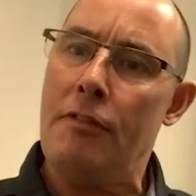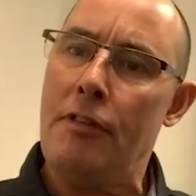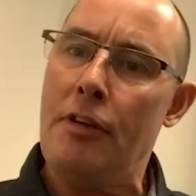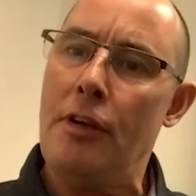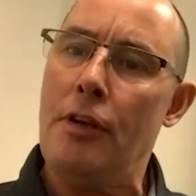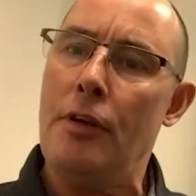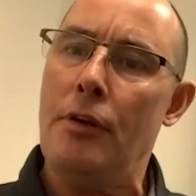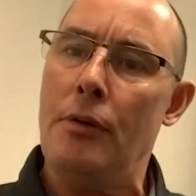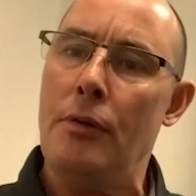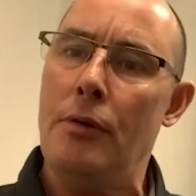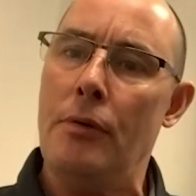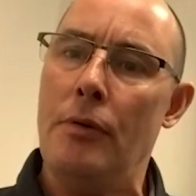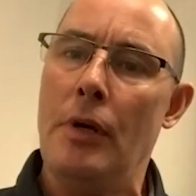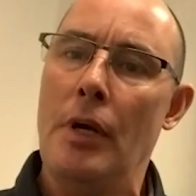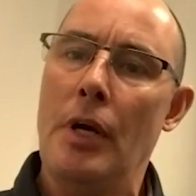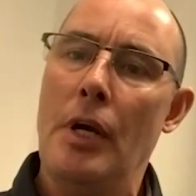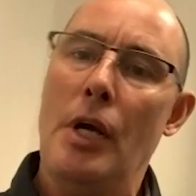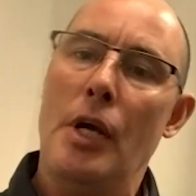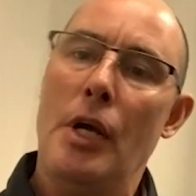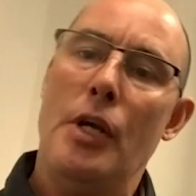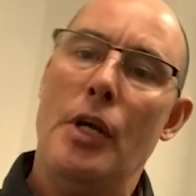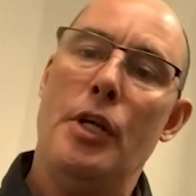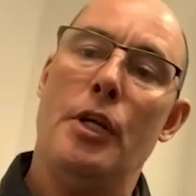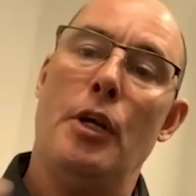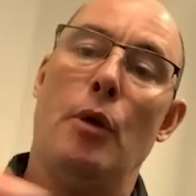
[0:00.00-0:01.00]
view,
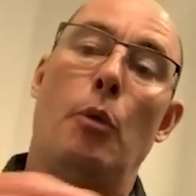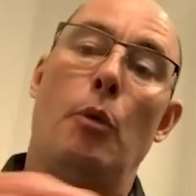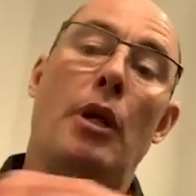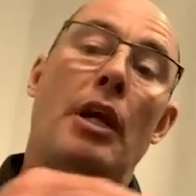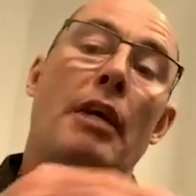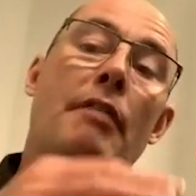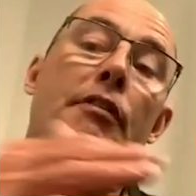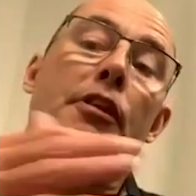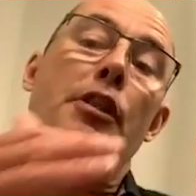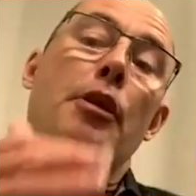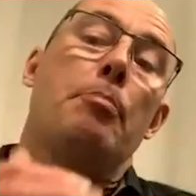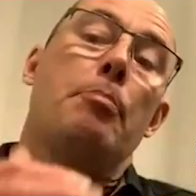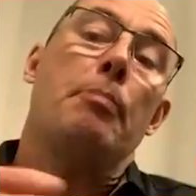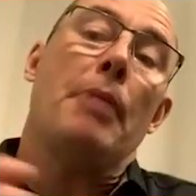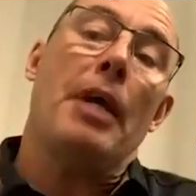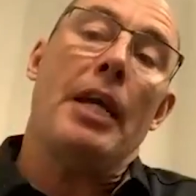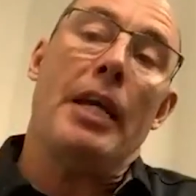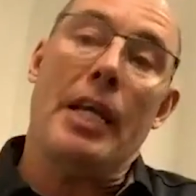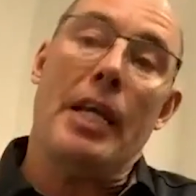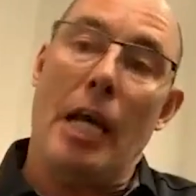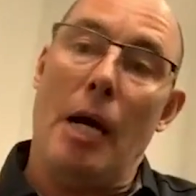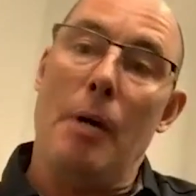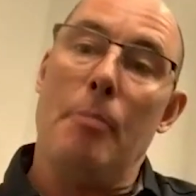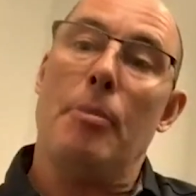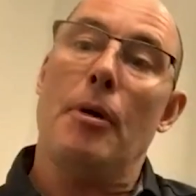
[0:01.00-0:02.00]
you know, whatever the
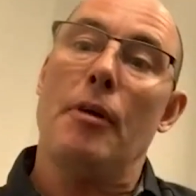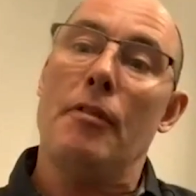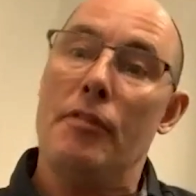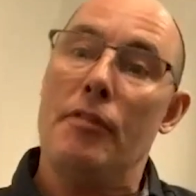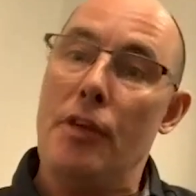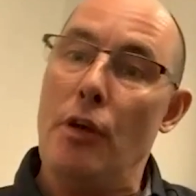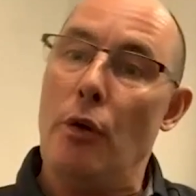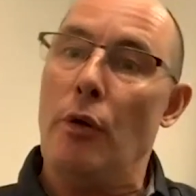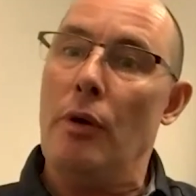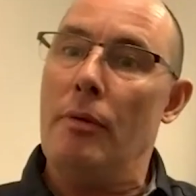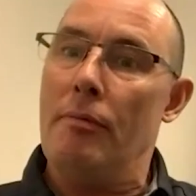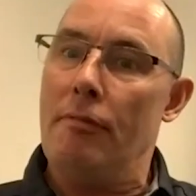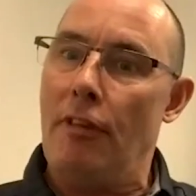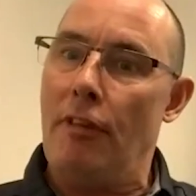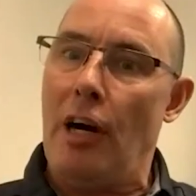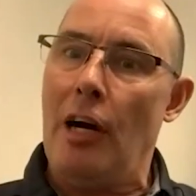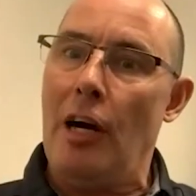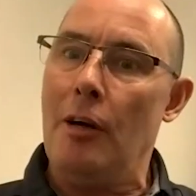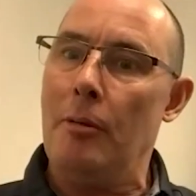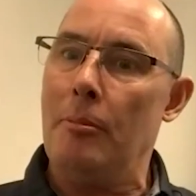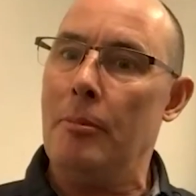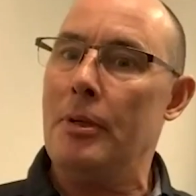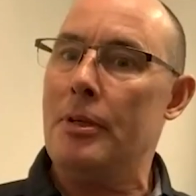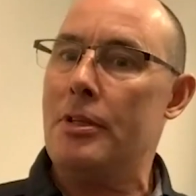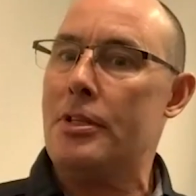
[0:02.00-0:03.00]
makeup of your
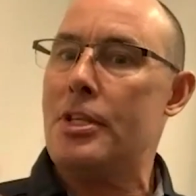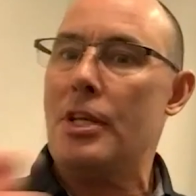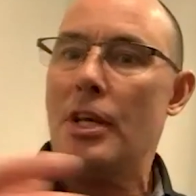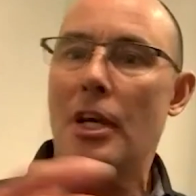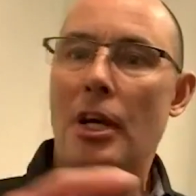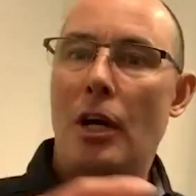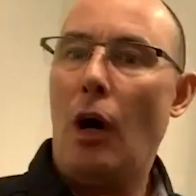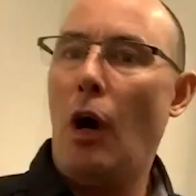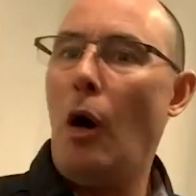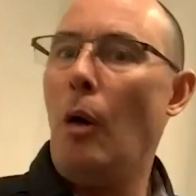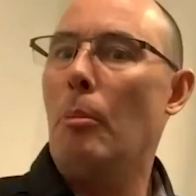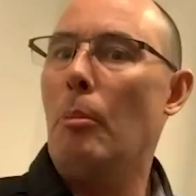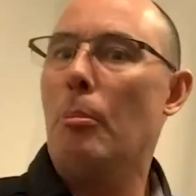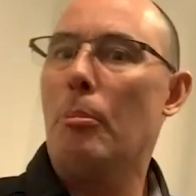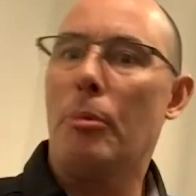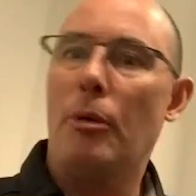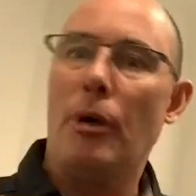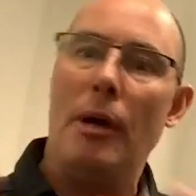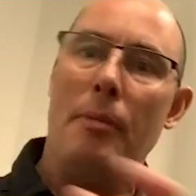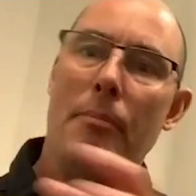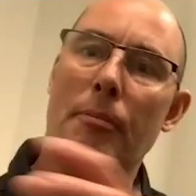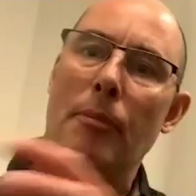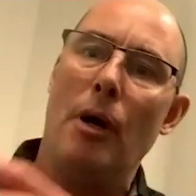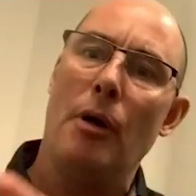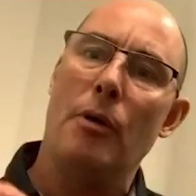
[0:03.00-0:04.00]
environment,
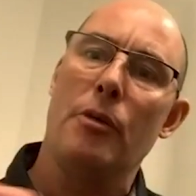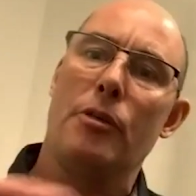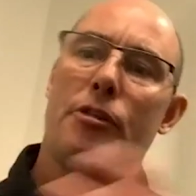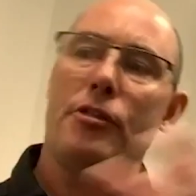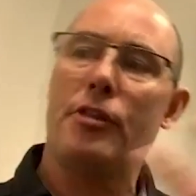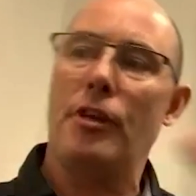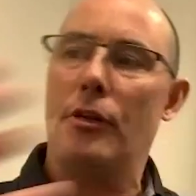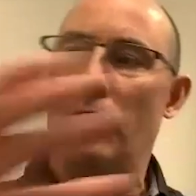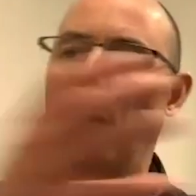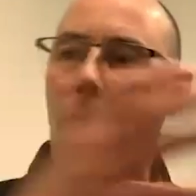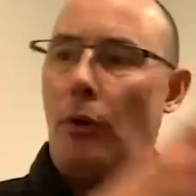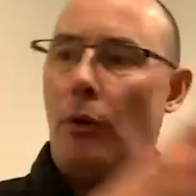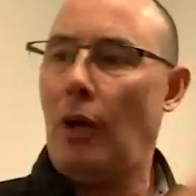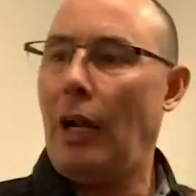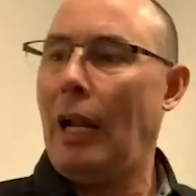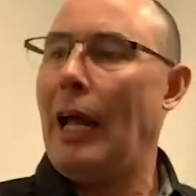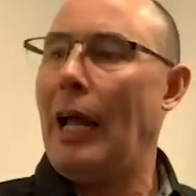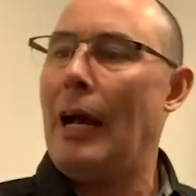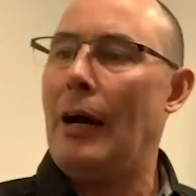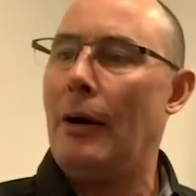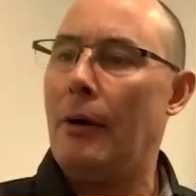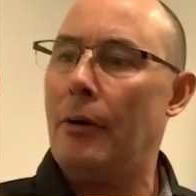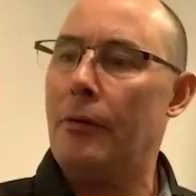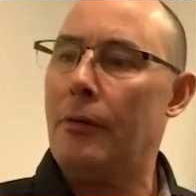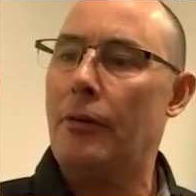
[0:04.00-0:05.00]
on-prem, hosted, or
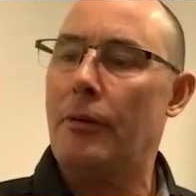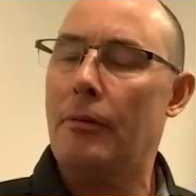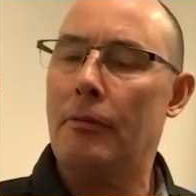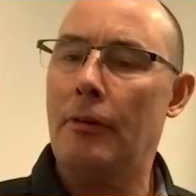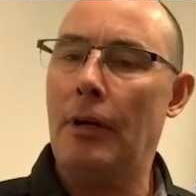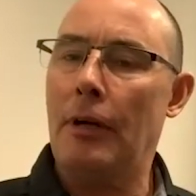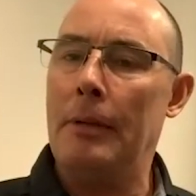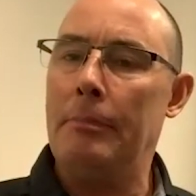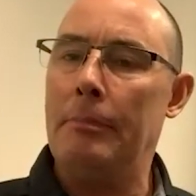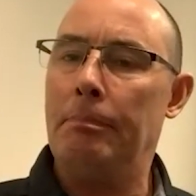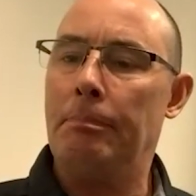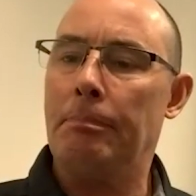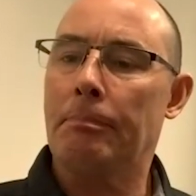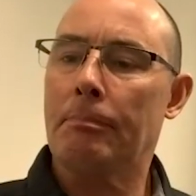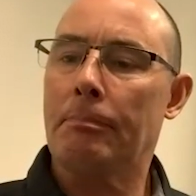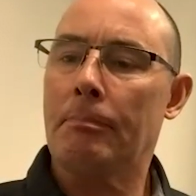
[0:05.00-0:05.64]
cloud, right?